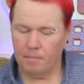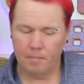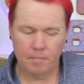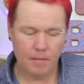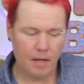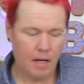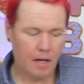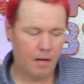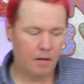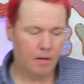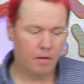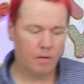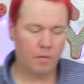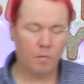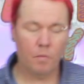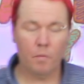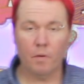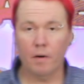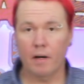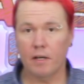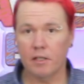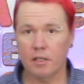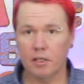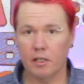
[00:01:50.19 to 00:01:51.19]
And
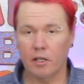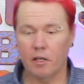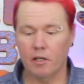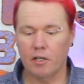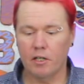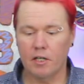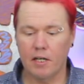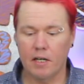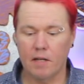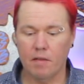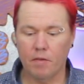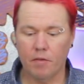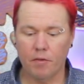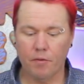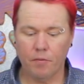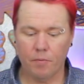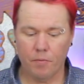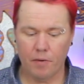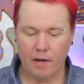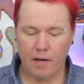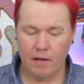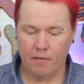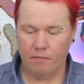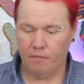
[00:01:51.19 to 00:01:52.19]
we're actually going to need
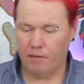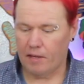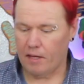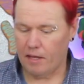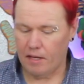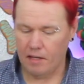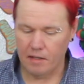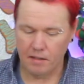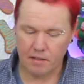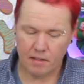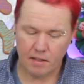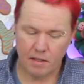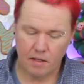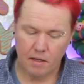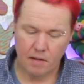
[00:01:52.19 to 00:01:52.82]
3 of these